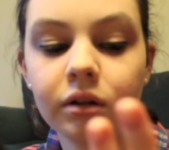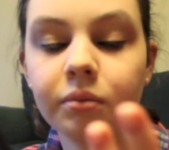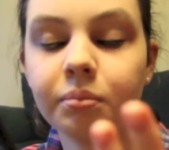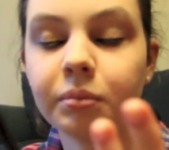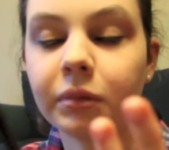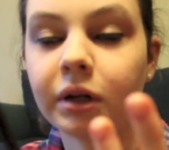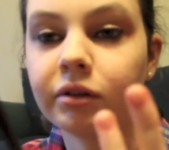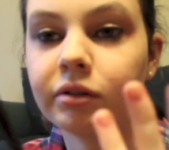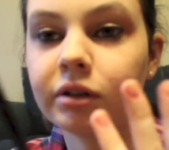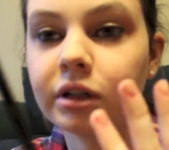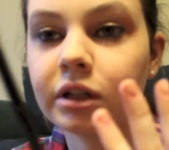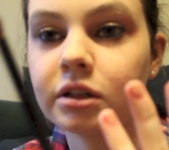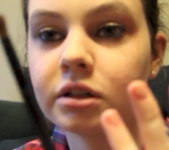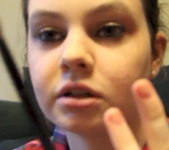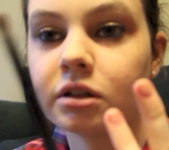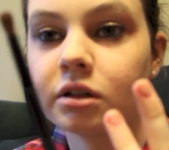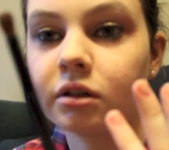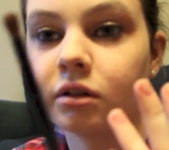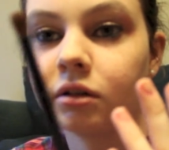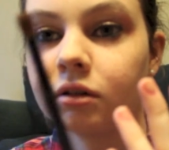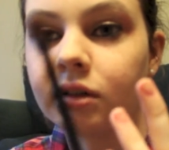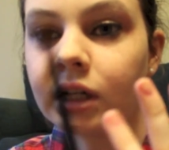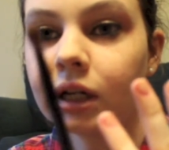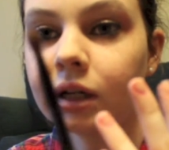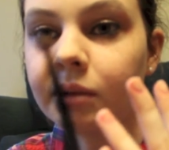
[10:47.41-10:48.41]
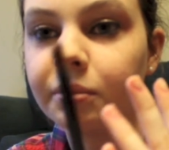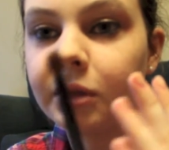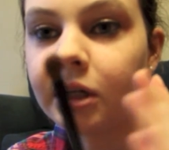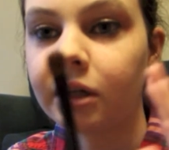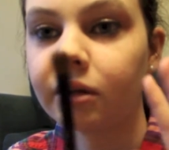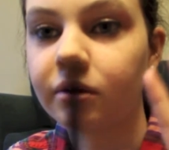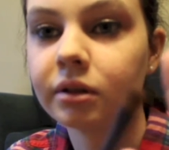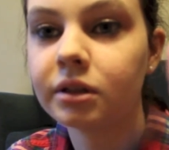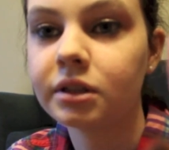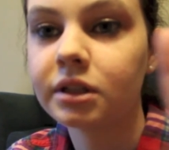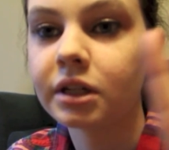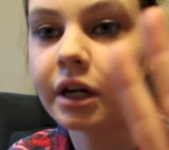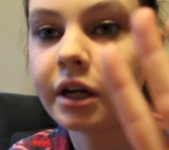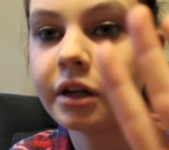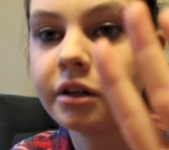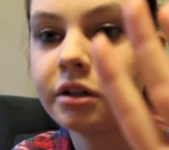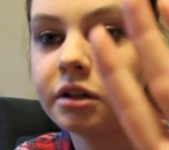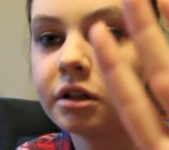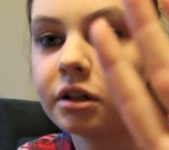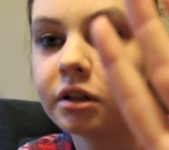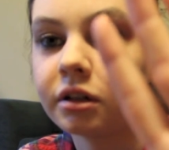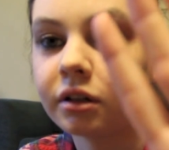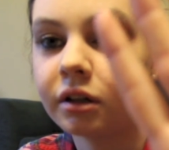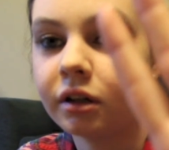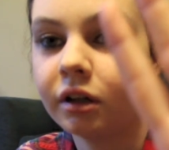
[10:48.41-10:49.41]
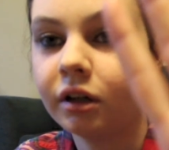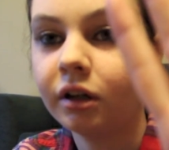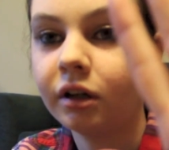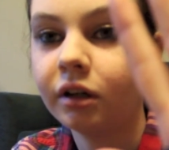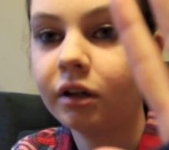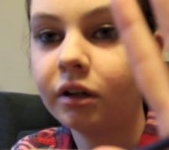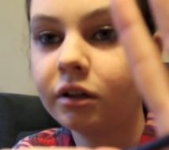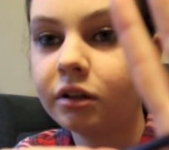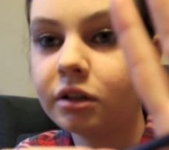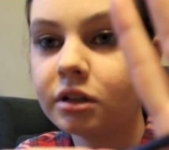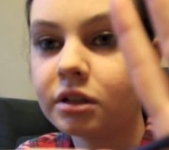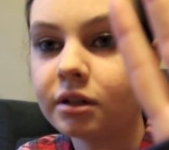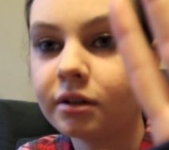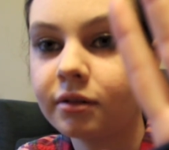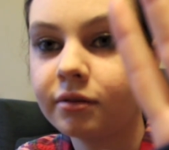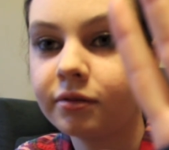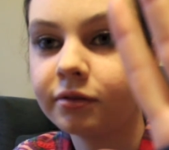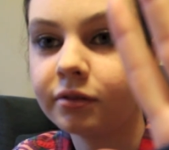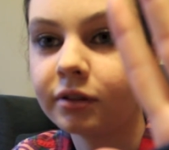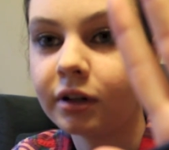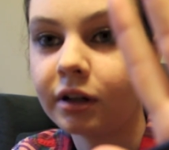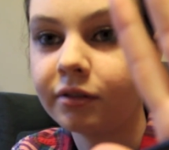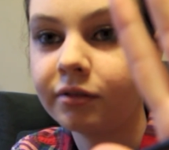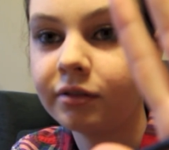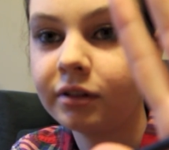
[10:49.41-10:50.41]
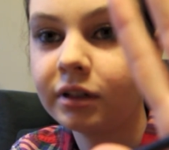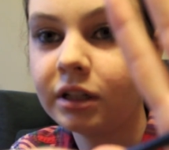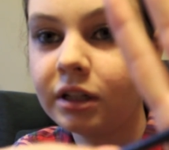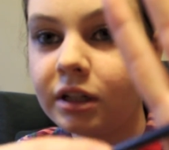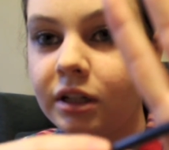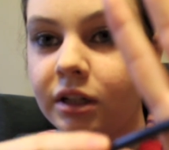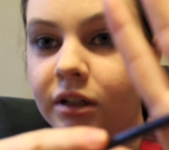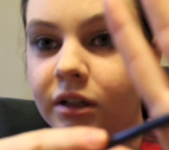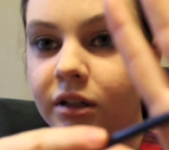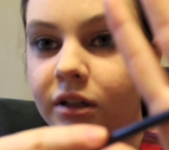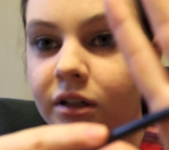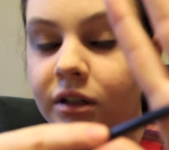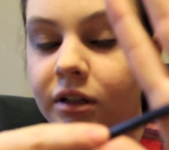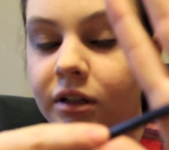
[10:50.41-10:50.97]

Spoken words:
my ring is turned around backwards. I took just a fluffy